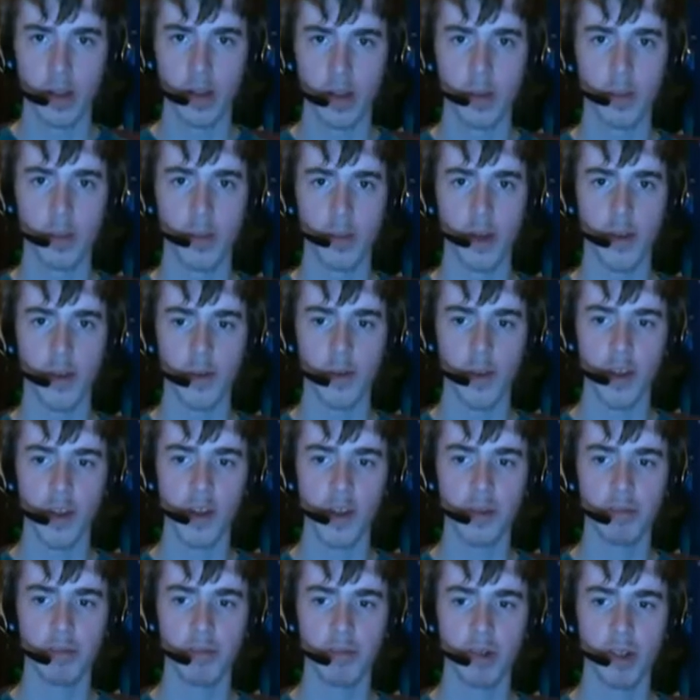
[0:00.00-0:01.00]
My
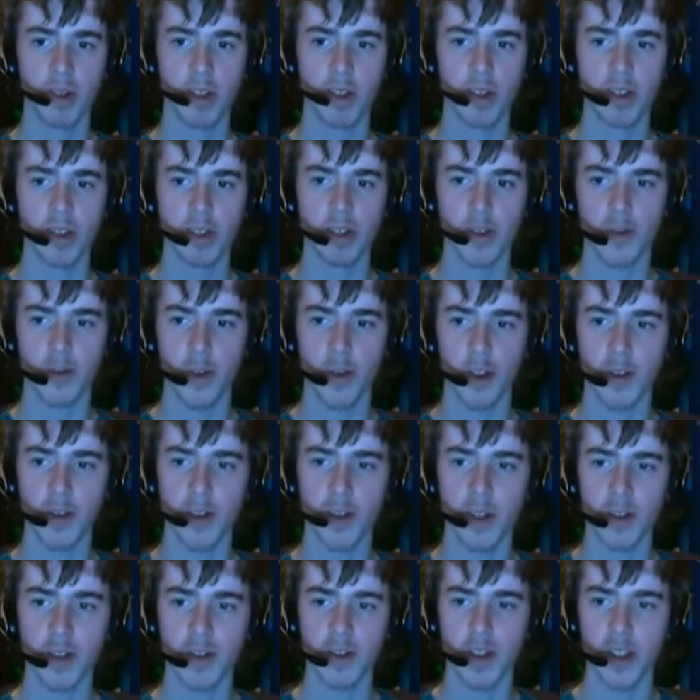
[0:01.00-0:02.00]
Facebook is the
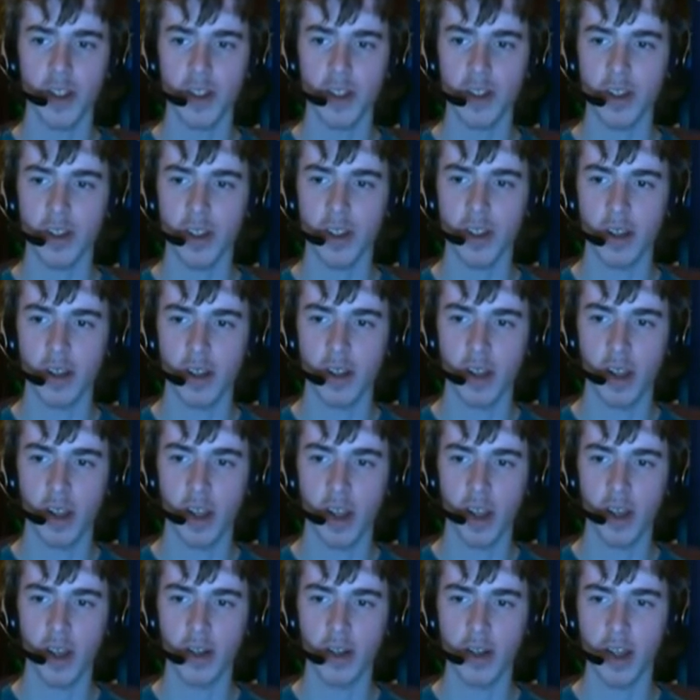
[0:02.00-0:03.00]
following address:
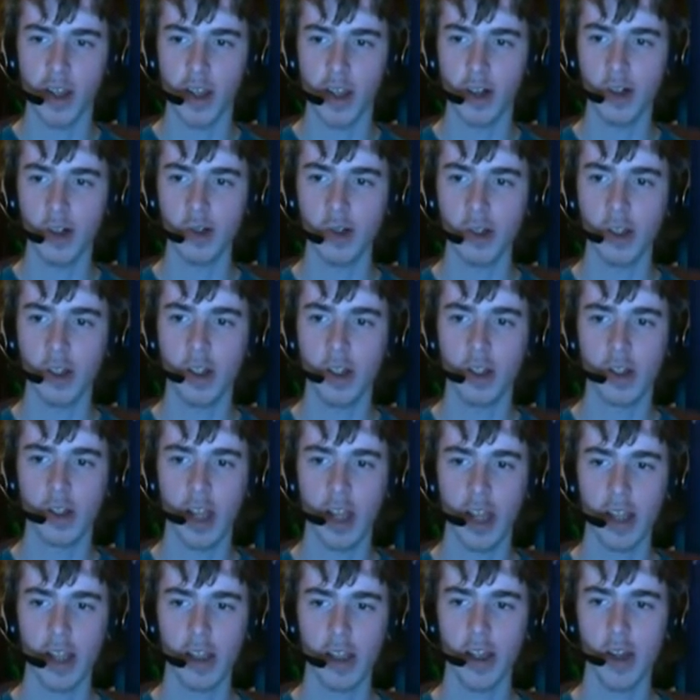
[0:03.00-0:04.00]
Hotel
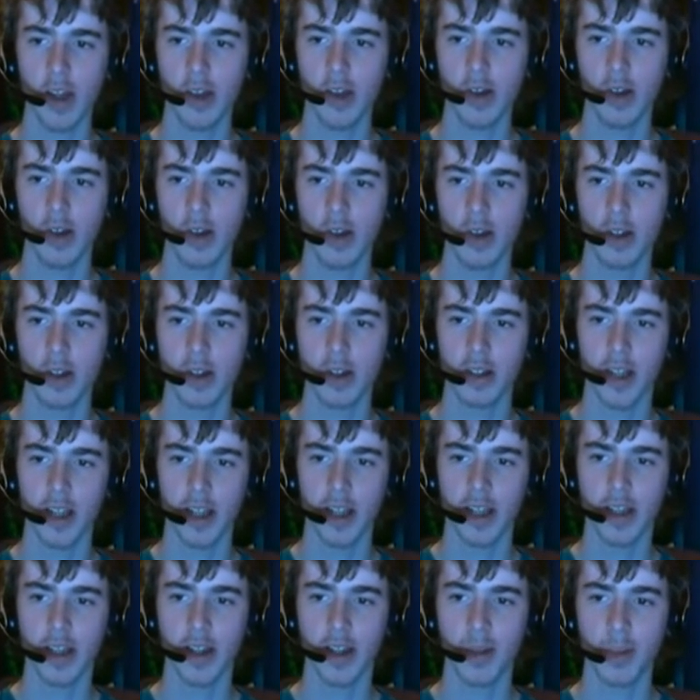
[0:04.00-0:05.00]
Tango
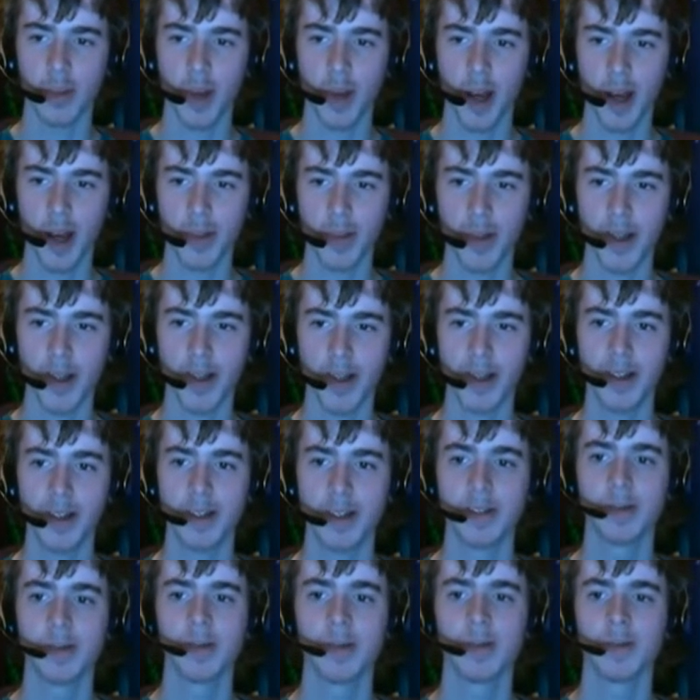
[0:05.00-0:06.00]
Tango Papa
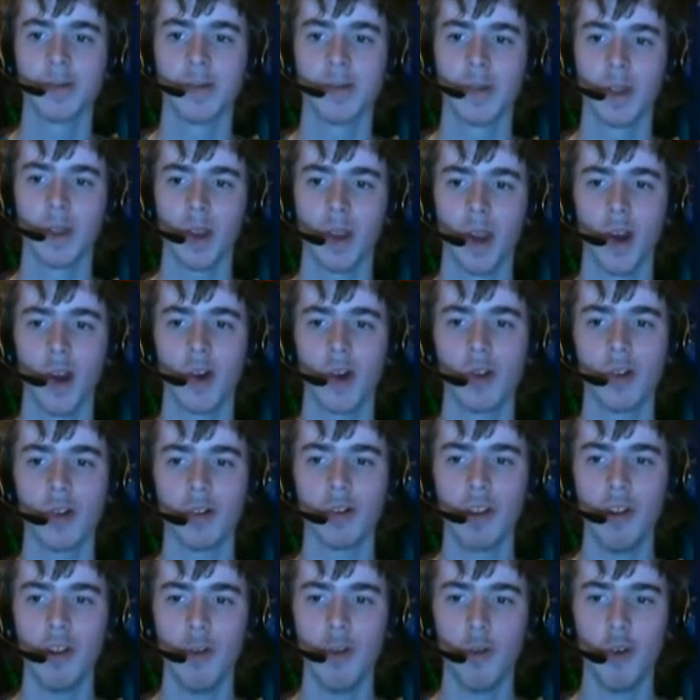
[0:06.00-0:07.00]

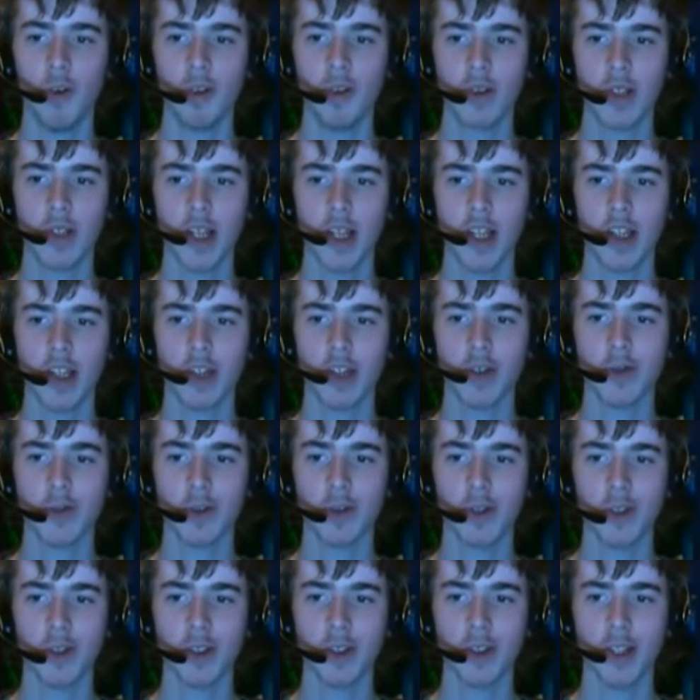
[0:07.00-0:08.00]
colon forward slash
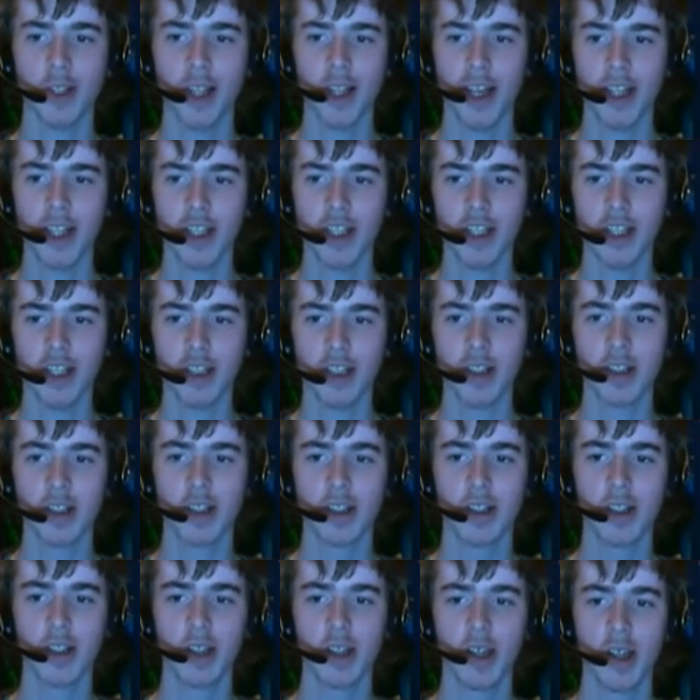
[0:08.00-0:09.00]
forward slash
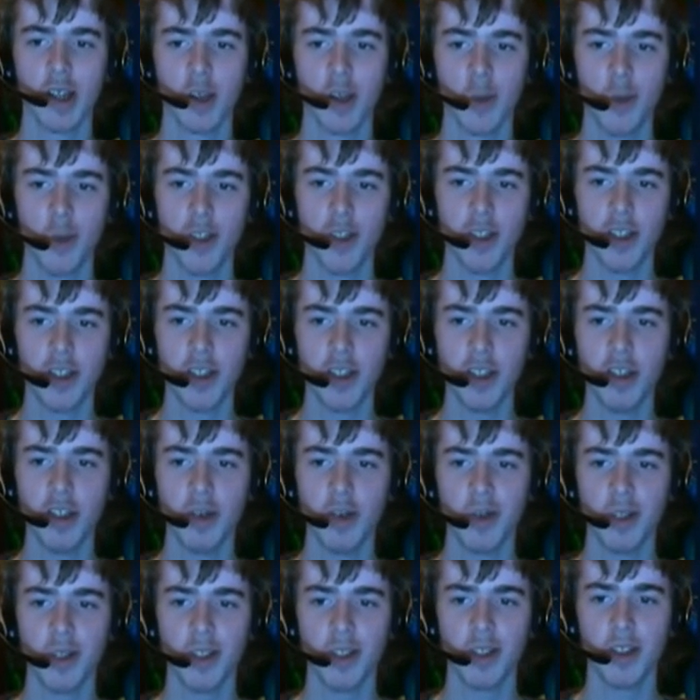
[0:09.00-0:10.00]
whiskey
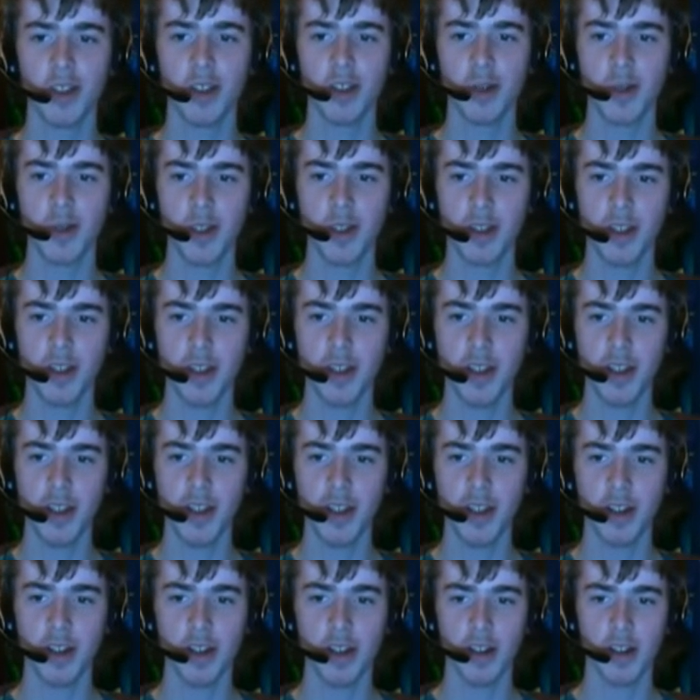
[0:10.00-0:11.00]
whiskey whiskey
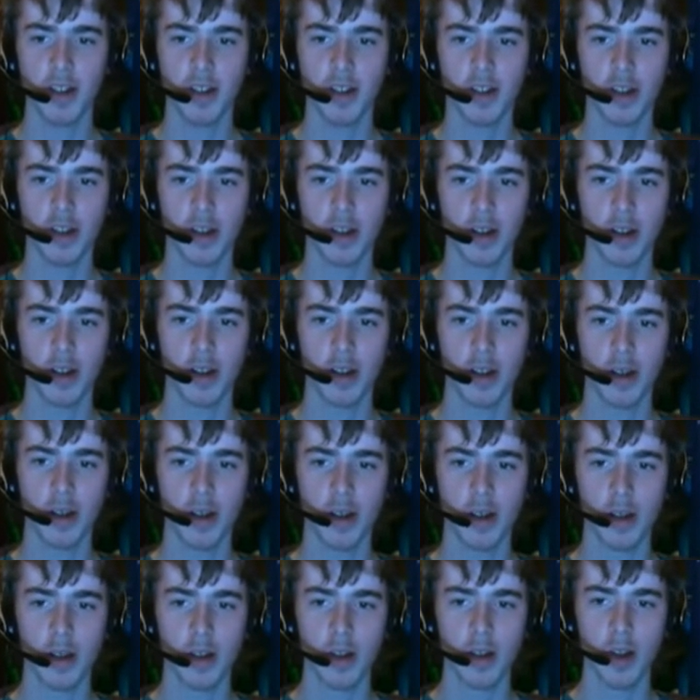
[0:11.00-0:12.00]

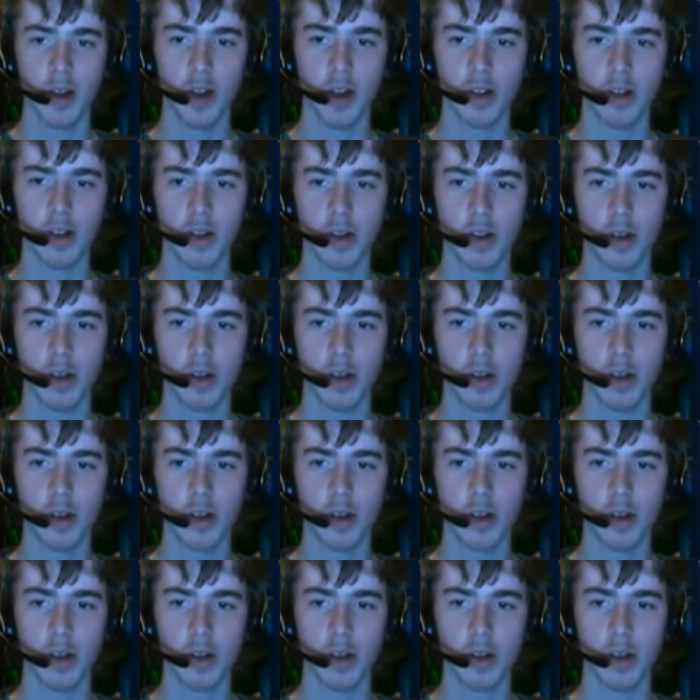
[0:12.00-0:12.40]
dot